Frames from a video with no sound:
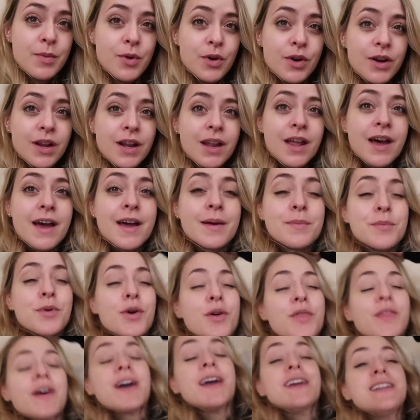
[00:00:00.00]
I'm not gonna lie, I'm
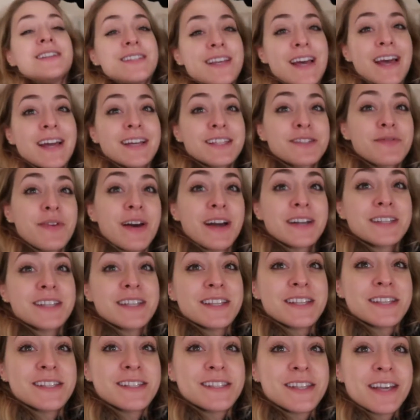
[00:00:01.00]
not that into X Factor
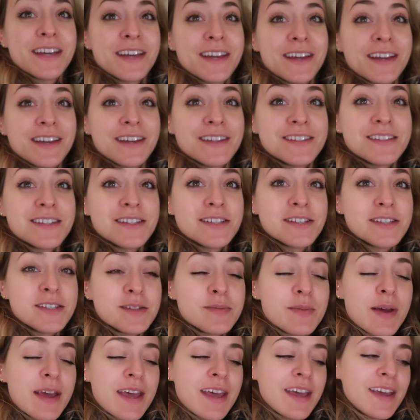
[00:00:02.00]
this year. Is it
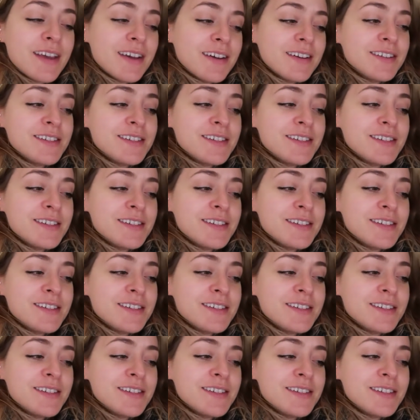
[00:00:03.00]
just me?